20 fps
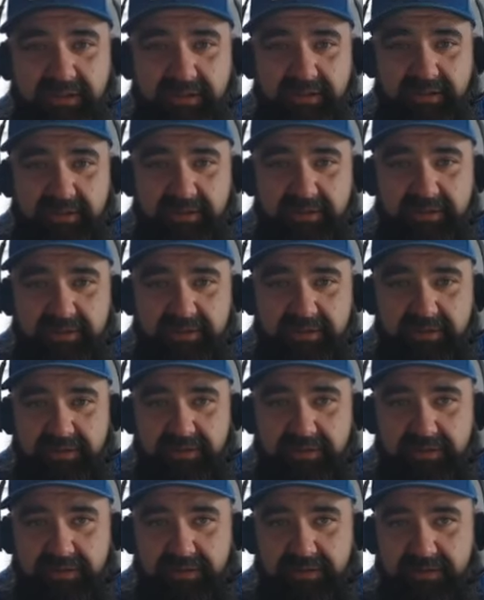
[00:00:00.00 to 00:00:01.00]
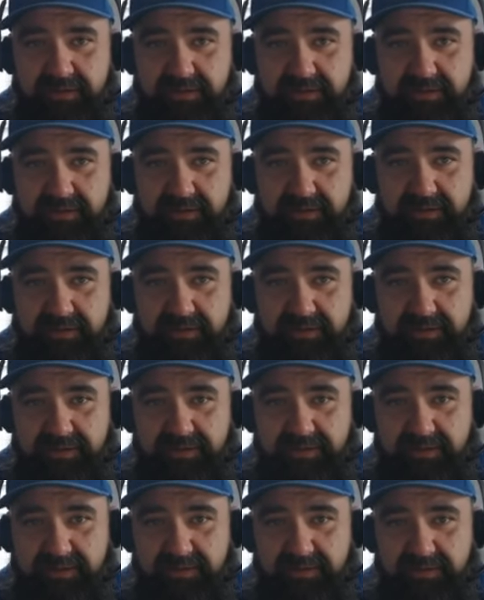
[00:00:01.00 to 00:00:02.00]

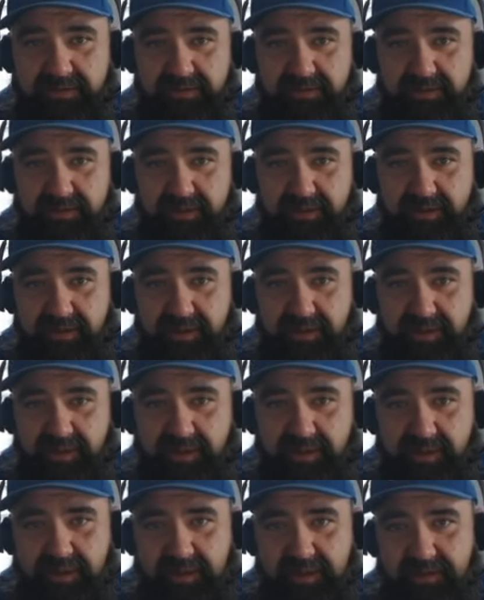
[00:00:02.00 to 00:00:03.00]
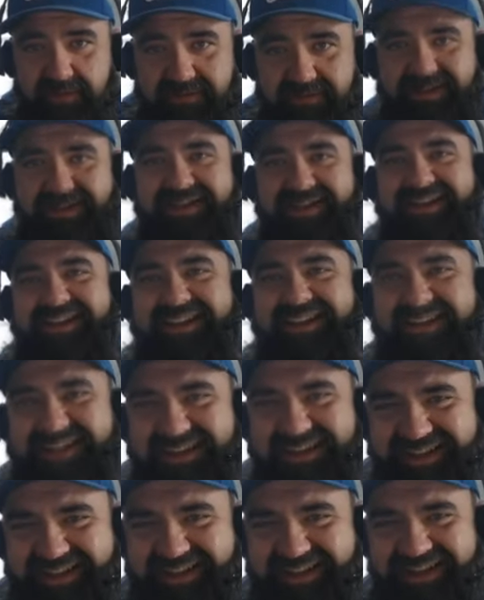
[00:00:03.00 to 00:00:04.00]

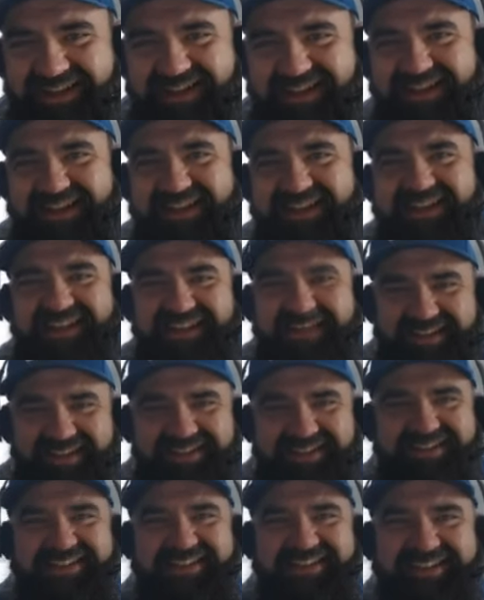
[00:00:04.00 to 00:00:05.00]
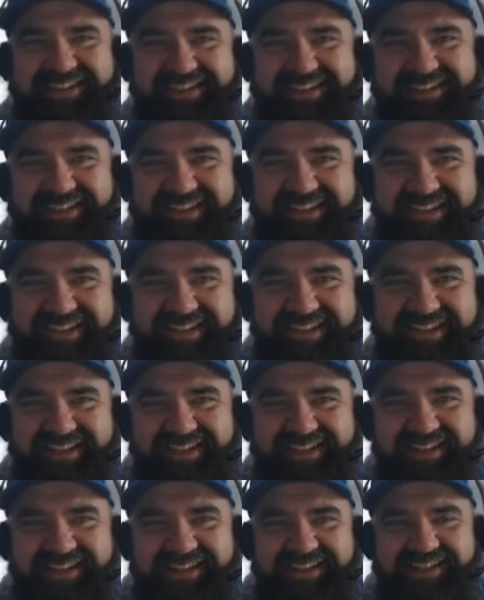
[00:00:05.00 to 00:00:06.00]

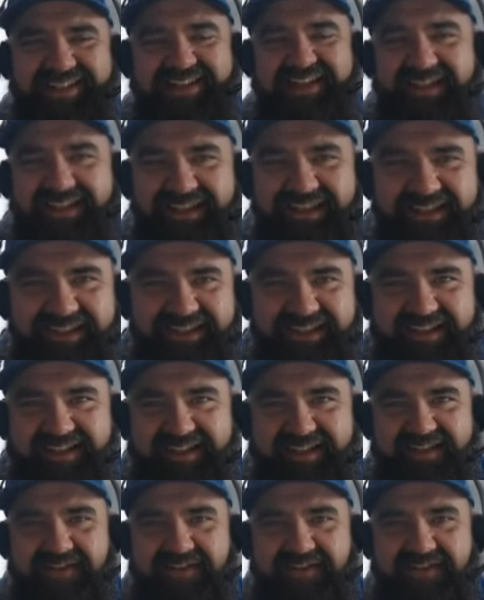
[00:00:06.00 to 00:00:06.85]
This person isn't speaking.